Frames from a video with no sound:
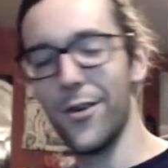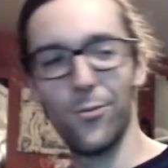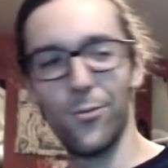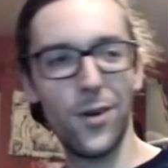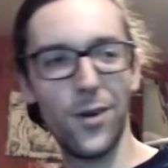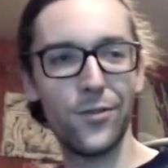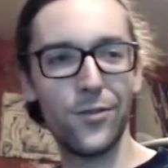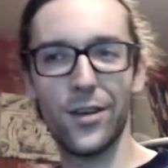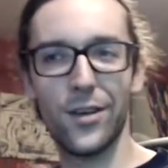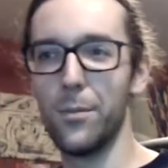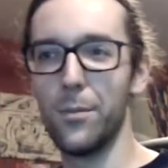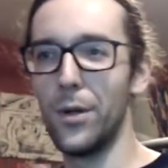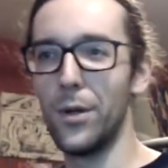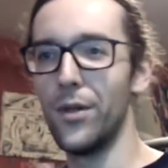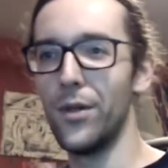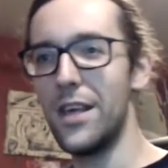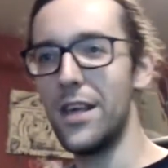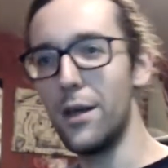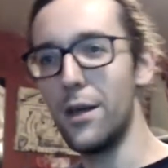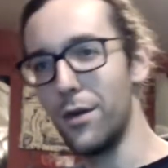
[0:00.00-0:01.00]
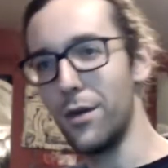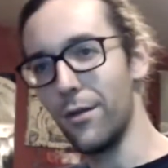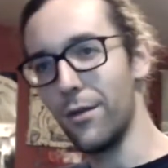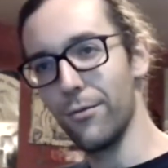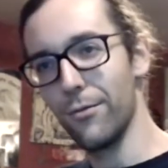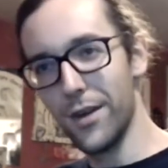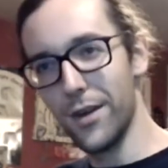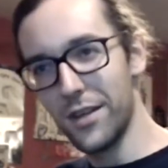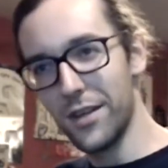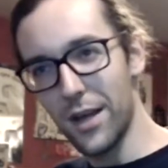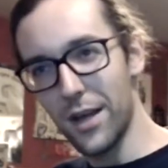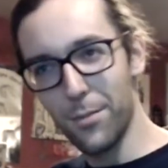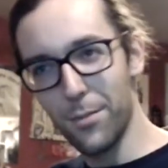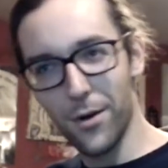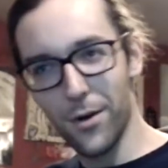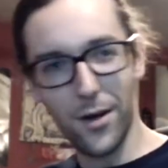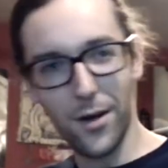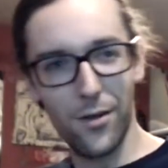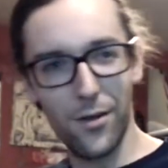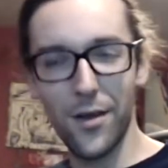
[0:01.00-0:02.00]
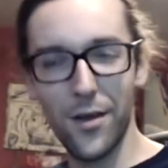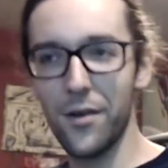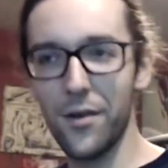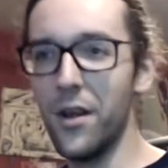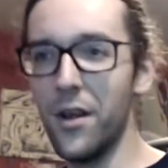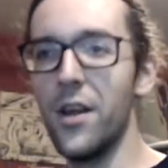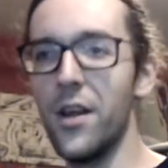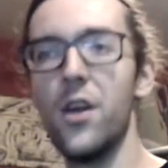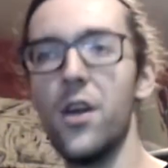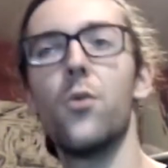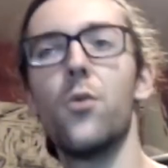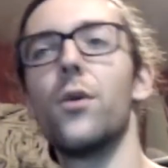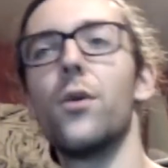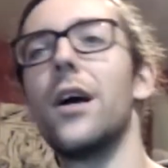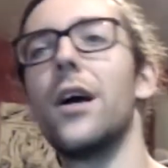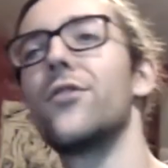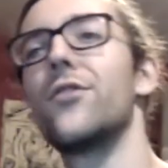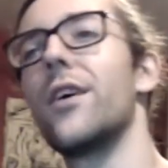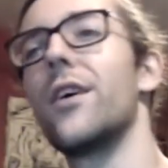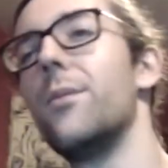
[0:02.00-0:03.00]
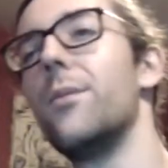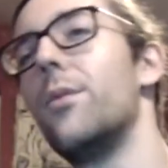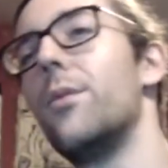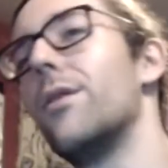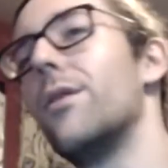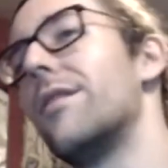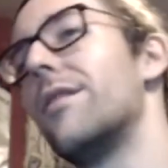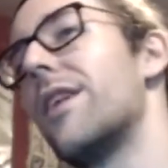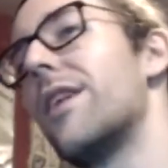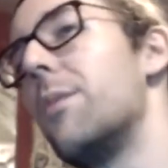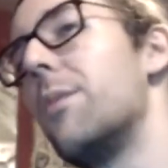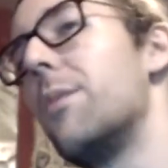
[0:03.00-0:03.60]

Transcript: We're not trying to build an EP3 Type R clone. We're not trying to build a Type